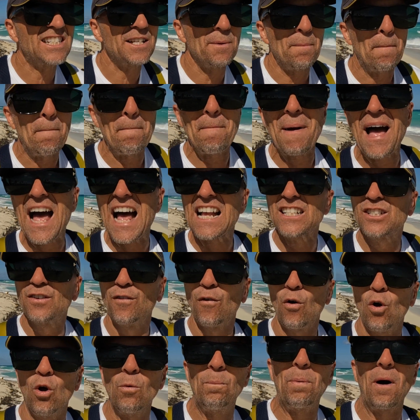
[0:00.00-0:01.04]
some massive
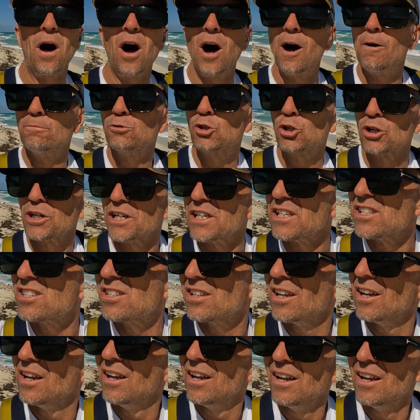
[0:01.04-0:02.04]
old palm trees,